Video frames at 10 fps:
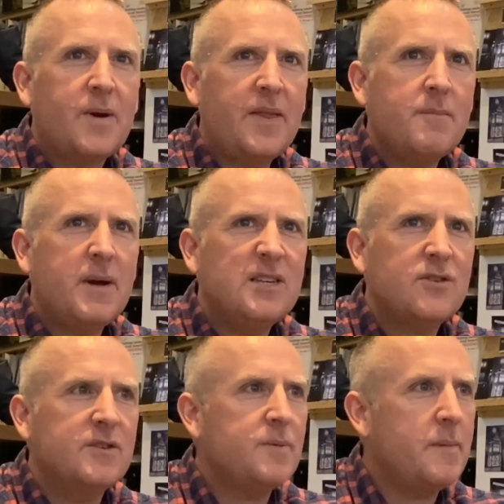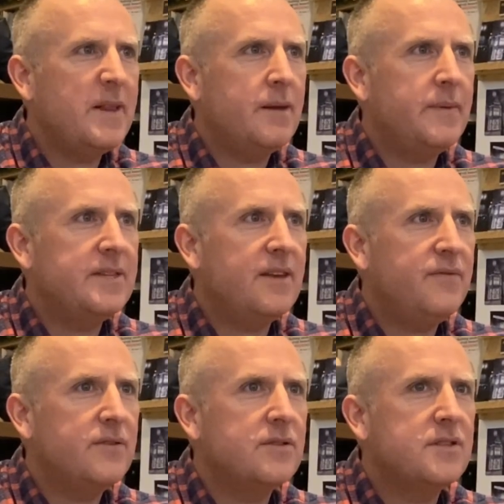I think my story is probably a little bit
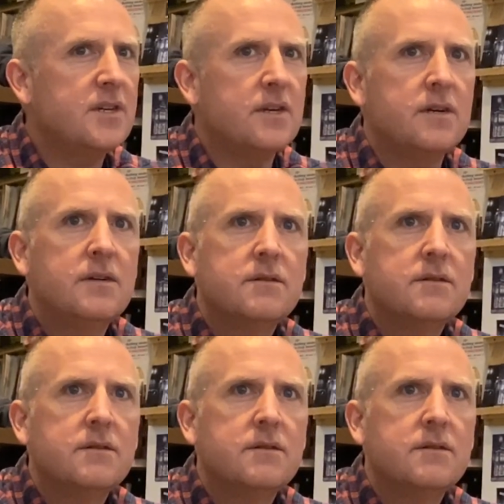different to